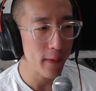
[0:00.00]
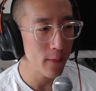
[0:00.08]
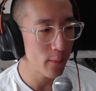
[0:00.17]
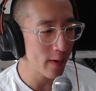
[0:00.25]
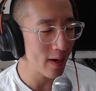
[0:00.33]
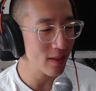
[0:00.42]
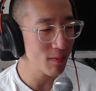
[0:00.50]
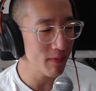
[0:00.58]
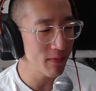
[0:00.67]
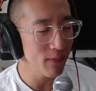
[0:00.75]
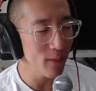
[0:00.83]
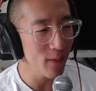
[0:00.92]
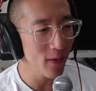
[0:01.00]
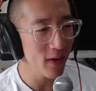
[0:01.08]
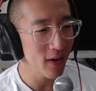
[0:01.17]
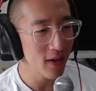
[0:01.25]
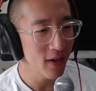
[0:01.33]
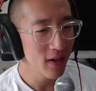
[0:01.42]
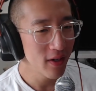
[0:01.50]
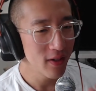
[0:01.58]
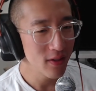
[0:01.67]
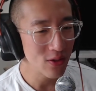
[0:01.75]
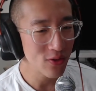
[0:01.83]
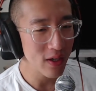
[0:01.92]
Whereas before,
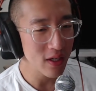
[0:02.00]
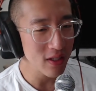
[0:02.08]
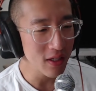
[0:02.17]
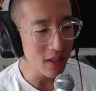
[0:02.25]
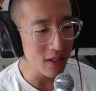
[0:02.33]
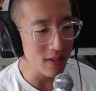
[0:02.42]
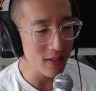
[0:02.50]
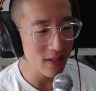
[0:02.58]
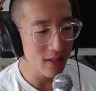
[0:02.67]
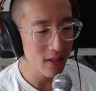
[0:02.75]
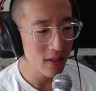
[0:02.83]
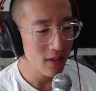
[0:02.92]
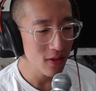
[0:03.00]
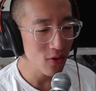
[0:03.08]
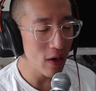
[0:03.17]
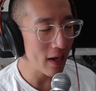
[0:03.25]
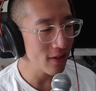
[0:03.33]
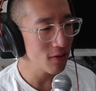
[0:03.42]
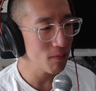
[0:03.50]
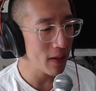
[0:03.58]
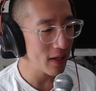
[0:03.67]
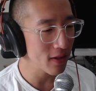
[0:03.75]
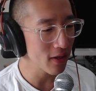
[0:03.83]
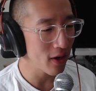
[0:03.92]
trainees, you had to
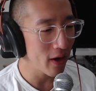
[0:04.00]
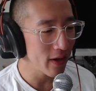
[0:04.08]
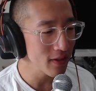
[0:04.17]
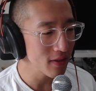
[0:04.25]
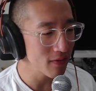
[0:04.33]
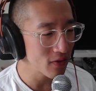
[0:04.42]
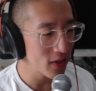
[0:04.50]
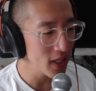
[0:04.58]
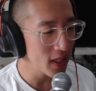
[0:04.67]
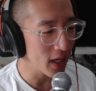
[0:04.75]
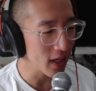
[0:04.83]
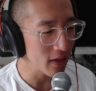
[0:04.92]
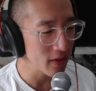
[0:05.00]
pay the cost of training.